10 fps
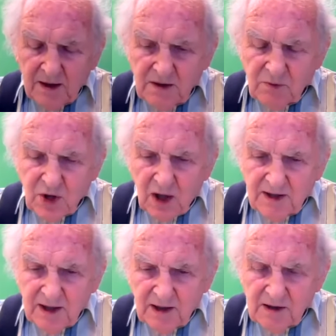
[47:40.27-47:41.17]

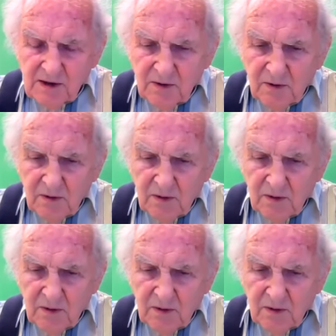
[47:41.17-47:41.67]
chartings.